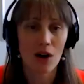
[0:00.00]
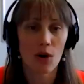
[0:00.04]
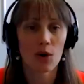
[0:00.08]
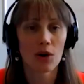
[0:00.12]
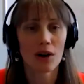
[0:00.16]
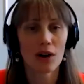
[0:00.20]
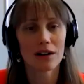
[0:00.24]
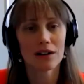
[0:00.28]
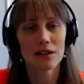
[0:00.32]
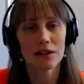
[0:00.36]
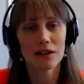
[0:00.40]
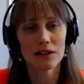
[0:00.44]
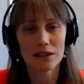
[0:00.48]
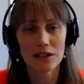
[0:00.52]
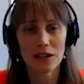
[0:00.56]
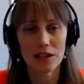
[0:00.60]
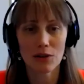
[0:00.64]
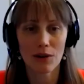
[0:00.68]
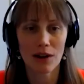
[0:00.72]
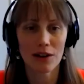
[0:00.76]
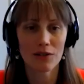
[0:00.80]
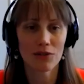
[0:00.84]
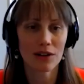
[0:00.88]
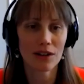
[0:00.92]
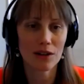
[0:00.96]
Or, oh, you
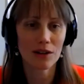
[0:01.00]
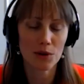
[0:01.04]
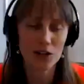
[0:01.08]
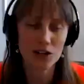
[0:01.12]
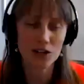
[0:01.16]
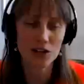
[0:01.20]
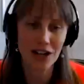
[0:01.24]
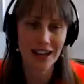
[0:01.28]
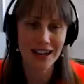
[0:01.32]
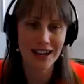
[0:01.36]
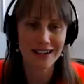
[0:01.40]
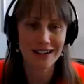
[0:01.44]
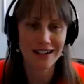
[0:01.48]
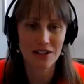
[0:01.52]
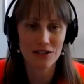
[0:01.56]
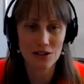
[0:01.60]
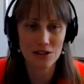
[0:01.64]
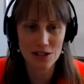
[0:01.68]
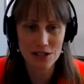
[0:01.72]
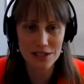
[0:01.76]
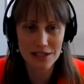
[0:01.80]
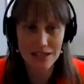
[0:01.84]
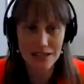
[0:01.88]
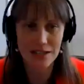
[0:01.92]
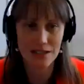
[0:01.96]
know, I really wish I had
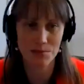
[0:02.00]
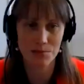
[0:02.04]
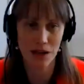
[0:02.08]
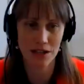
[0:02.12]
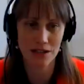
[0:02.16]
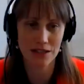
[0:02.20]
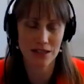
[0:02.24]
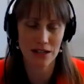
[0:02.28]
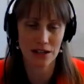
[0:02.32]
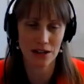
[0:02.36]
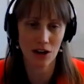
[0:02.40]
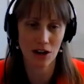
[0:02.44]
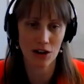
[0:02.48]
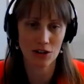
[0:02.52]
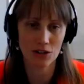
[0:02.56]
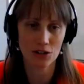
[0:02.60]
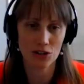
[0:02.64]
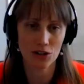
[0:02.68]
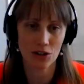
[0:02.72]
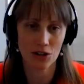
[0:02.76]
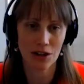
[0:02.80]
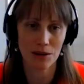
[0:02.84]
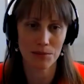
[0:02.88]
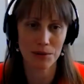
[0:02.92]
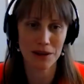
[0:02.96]
another 6 months in
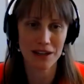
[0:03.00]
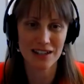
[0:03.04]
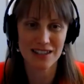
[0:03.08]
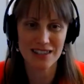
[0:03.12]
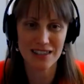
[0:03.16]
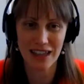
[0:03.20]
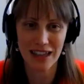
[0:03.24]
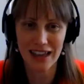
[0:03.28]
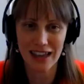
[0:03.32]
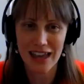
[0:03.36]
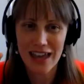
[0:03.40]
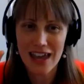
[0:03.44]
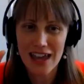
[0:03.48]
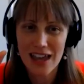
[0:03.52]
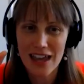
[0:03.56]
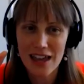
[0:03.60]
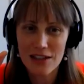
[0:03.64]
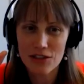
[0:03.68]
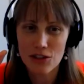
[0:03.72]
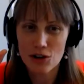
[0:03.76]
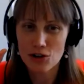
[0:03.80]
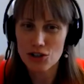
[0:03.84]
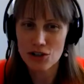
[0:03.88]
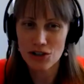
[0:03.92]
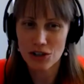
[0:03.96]
country because like
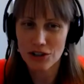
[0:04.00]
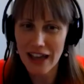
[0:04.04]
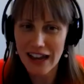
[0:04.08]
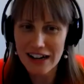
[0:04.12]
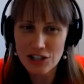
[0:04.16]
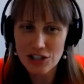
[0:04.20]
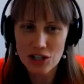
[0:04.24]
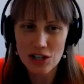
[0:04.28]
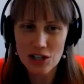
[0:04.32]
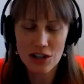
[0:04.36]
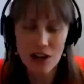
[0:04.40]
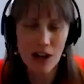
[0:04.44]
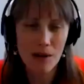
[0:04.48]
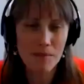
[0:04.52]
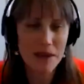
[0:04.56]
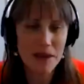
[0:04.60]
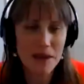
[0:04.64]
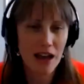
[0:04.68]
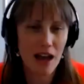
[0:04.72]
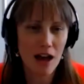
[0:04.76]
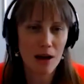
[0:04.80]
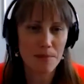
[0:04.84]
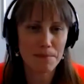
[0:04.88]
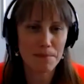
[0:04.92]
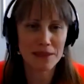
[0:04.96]
there's an election
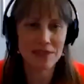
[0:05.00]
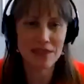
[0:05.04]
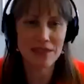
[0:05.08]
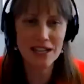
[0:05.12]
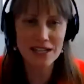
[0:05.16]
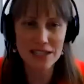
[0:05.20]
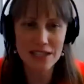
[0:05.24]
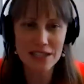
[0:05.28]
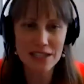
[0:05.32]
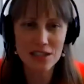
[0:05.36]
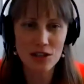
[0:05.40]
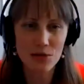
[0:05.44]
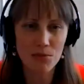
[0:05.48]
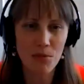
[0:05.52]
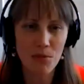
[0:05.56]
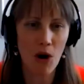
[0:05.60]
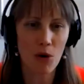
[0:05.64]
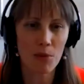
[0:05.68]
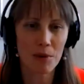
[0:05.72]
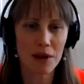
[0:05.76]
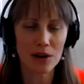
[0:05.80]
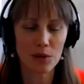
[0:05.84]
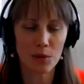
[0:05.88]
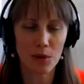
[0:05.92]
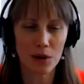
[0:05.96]
coming up and this is the
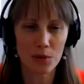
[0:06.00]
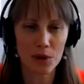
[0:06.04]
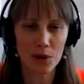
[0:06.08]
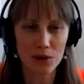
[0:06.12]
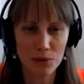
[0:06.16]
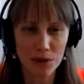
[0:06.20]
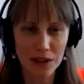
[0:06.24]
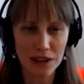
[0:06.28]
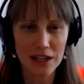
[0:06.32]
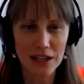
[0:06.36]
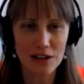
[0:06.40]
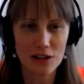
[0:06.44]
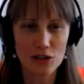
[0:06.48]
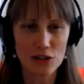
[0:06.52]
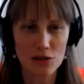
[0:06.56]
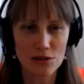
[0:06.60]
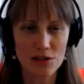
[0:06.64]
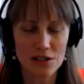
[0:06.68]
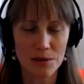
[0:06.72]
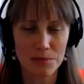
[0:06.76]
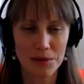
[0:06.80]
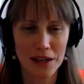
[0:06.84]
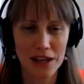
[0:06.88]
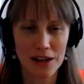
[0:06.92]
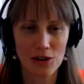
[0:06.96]
moment when we really could do
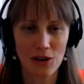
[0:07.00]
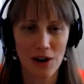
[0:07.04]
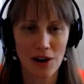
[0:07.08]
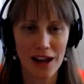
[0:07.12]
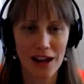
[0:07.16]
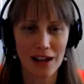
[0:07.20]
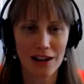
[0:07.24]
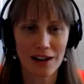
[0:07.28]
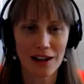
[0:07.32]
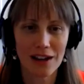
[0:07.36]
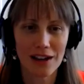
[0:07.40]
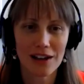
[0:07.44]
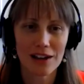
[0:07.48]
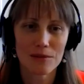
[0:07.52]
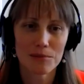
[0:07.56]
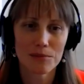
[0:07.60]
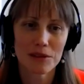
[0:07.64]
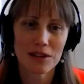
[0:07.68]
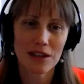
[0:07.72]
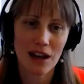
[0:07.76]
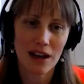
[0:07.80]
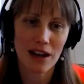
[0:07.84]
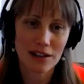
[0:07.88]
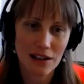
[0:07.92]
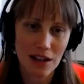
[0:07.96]
something great,
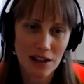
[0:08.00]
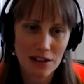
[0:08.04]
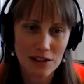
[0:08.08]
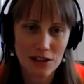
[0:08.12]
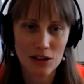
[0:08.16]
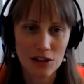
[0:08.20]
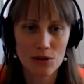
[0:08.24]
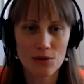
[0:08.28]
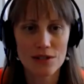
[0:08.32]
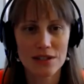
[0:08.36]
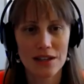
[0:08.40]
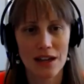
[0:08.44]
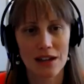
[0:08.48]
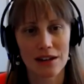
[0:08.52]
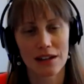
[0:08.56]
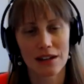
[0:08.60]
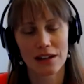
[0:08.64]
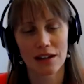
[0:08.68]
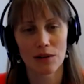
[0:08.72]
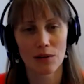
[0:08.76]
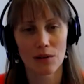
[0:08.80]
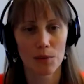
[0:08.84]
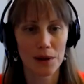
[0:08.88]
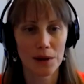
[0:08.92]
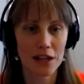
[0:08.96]
but the IDIQ is
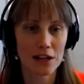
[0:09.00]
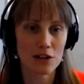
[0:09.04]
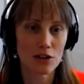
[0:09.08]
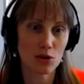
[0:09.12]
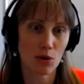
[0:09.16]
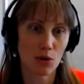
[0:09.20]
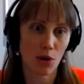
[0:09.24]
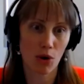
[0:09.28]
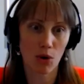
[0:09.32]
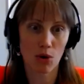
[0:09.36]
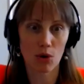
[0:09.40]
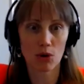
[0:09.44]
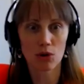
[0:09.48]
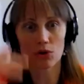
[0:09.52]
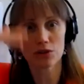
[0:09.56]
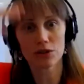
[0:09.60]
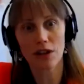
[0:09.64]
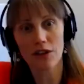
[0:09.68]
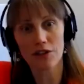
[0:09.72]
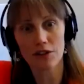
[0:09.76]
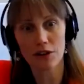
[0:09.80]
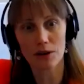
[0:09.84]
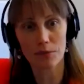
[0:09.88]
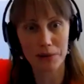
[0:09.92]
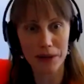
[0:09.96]
ending. And are we going to do a whole
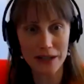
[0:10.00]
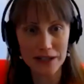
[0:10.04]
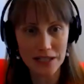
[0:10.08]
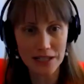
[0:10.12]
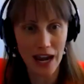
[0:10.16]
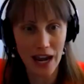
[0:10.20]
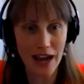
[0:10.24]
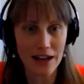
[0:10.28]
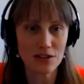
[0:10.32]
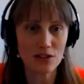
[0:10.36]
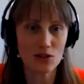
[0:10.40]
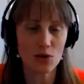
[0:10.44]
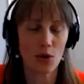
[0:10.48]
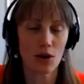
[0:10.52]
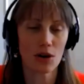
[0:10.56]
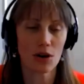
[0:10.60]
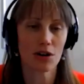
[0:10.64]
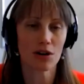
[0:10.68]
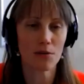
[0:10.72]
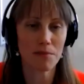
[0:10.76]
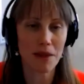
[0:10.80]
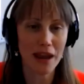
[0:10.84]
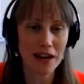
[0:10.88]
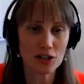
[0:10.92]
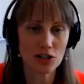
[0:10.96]
nother big task
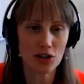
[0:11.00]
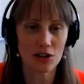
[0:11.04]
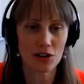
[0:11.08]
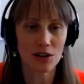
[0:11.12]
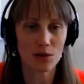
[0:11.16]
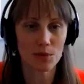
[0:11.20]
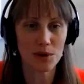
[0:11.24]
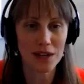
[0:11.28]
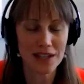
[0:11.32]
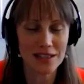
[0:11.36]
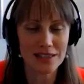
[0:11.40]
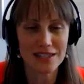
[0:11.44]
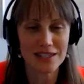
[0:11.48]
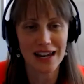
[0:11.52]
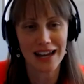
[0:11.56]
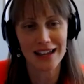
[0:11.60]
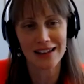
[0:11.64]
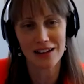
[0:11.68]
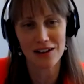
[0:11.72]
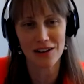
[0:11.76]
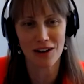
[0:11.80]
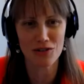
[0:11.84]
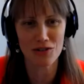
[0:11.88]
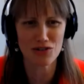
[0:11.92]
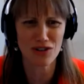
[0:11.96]
order to make sure that we can stay
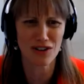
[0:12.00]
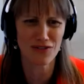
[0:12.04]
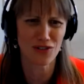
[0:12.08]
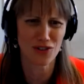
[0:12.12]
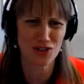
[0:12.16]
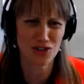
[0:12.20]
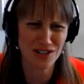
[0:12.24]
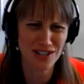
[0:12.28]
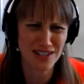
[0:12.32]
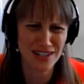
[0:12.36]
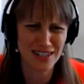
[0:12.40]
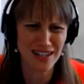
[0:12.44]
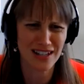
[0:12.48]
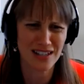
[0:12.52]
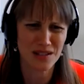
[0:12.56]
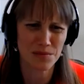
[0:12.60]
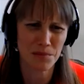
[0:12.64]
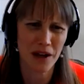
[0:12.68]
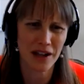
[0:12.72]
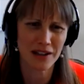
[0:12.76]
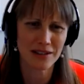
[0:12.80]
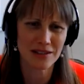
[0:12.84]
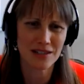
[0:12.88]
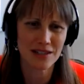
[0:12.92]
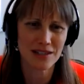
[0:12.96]
in the country for just 6
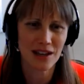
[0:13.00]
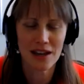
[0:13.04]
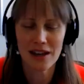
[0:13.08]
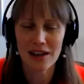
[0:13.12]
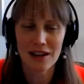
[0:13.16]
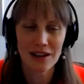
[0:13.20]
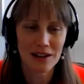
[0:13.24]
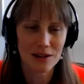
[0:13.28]
months?